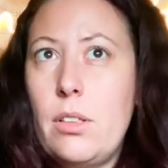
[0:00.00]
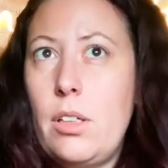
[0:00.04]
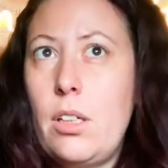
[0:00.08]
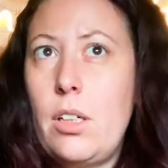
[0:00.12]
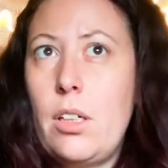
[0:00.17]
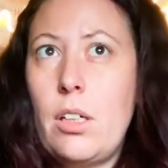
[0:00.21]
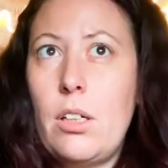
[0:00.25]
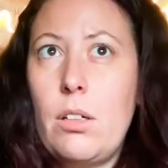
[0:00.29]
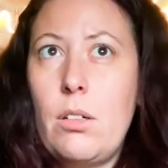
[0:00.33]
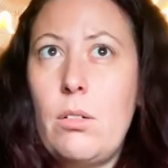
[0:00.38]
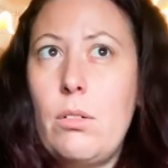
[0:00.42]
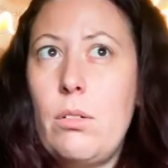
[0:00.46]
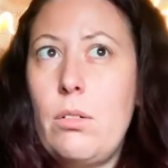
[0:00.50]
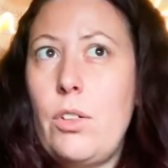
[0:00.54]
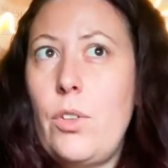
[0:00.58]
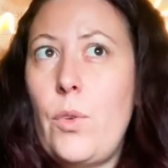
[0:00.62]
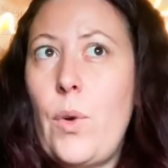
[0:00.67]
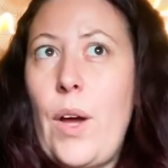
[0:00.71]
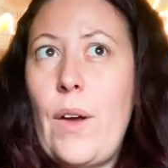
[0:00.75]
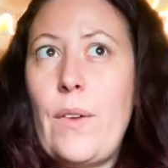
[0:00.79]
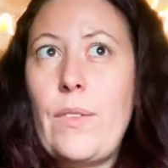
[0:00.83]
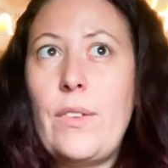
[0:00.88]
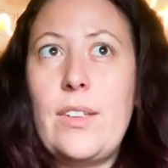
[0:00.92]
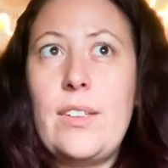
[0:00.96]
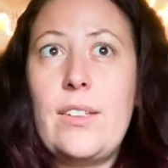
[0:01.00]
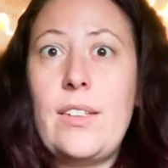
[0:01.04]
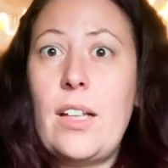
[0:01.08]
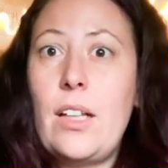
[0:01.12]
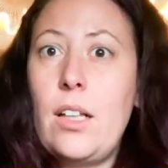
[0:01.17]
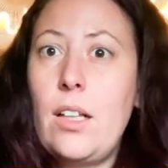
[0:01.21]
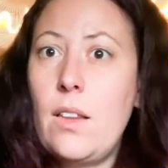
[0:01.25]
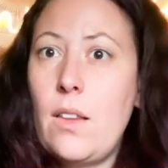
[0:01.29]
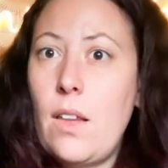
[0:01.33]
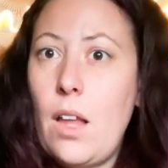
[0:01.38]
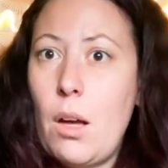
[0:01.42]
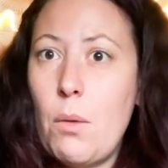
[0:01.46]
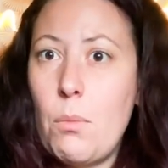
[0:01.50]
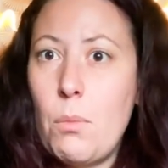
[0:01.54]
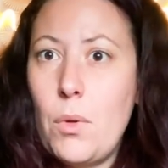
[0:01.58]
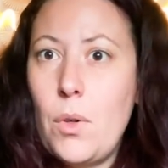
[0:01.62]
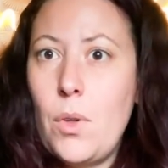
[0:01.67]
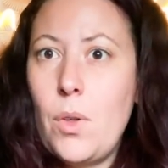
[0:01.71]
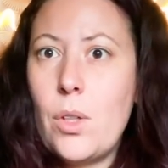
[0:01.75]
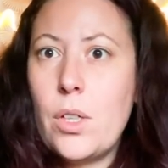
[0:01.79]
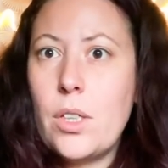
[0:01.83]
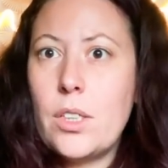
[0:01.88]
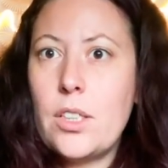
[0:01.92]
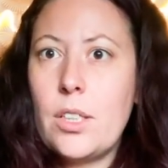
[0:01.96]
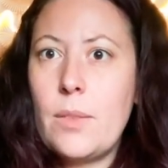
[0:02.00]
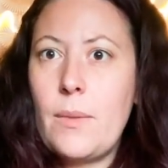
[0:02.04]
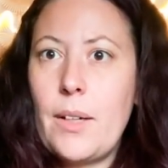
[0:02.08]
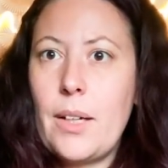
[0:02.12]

you know, you have to sell a lot more to